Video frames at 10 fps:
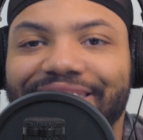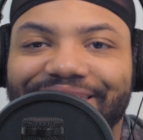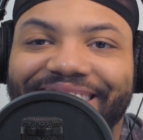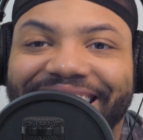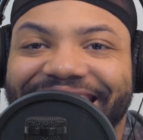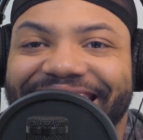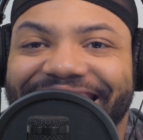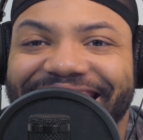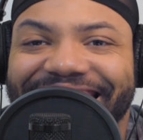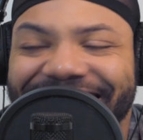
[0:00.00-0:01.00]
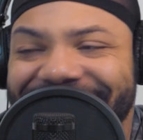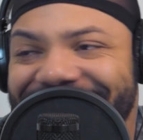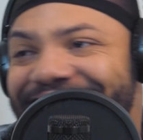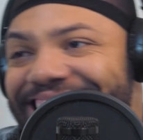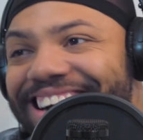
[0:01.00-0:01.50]

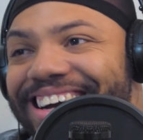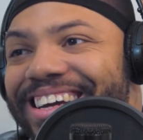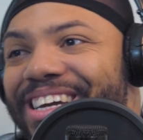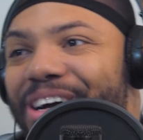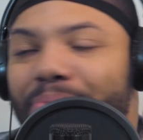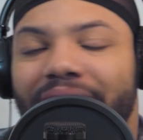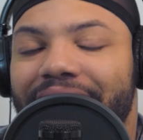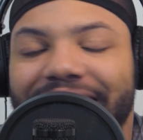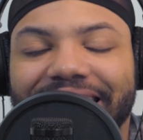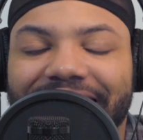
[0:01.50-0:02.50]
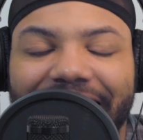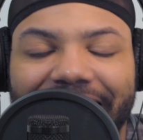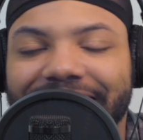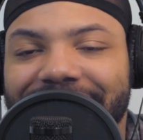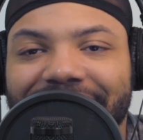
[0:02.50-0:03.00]
But look, like
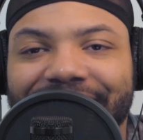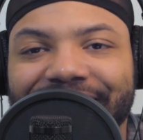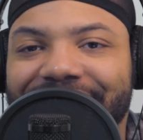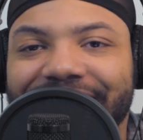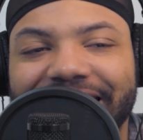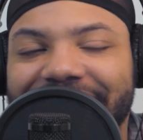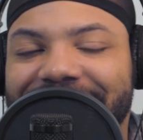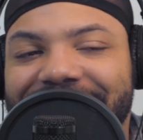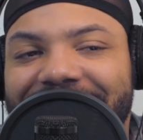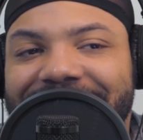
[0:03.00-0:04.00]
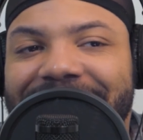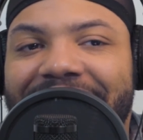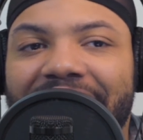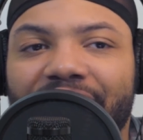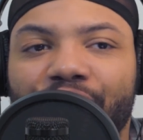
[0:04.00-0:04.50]
I said, it's
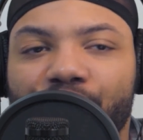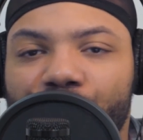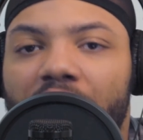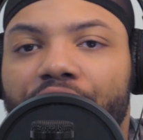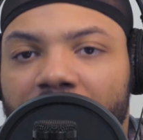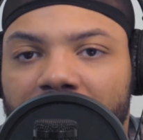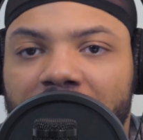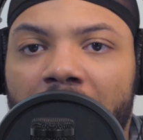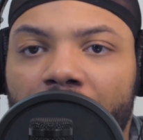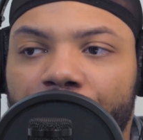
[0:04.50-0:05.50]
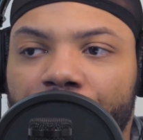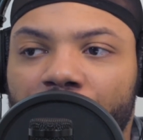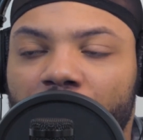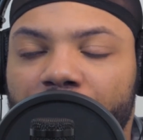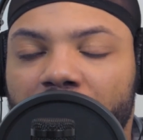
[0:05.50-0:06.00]
not throughout the entire
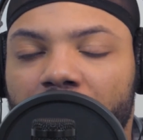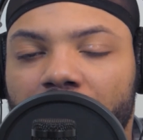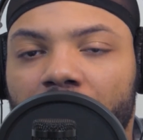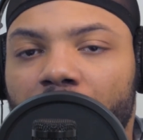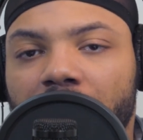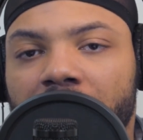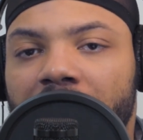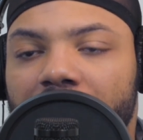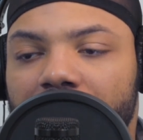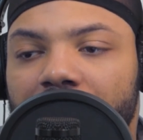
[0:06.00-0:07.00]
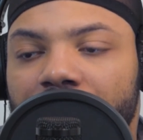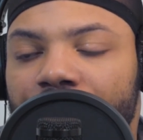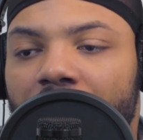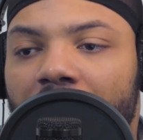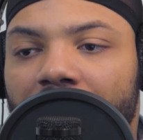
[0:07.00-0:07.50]
film. The whole thing is
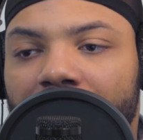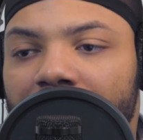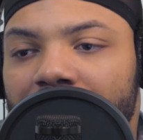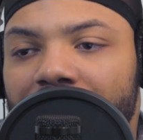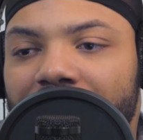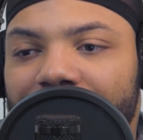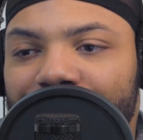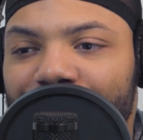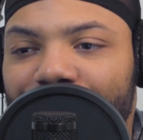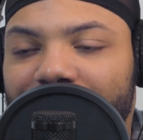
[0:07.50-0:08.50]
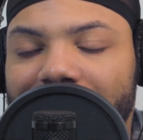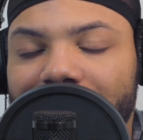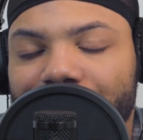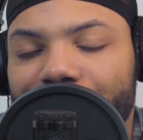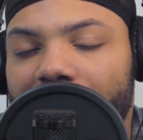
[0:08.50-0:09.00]
fine.
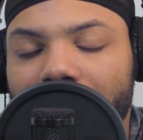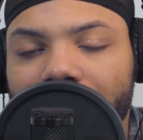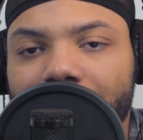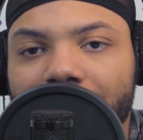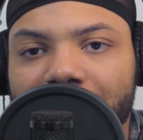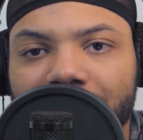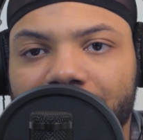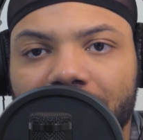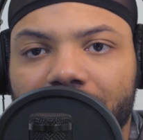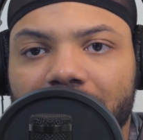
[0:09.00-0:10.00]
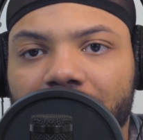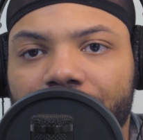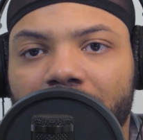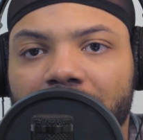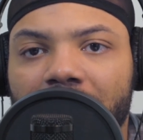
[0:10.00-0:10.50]
It's great. It's just good. It's good
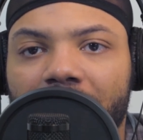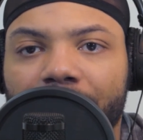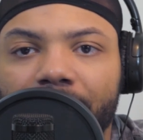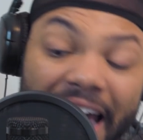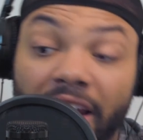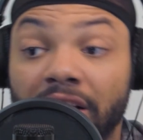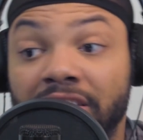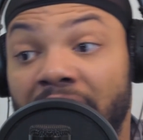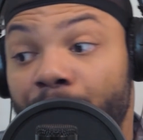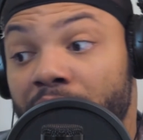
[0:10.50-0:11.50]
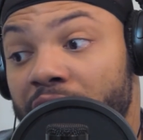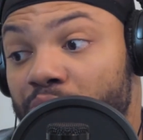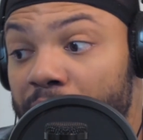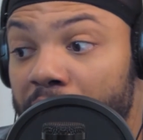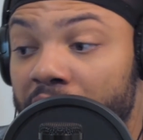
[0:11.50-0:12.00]
fun time. I had a good time with this
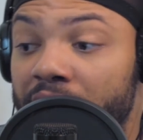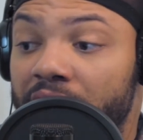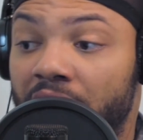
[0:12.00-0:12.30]
one, man.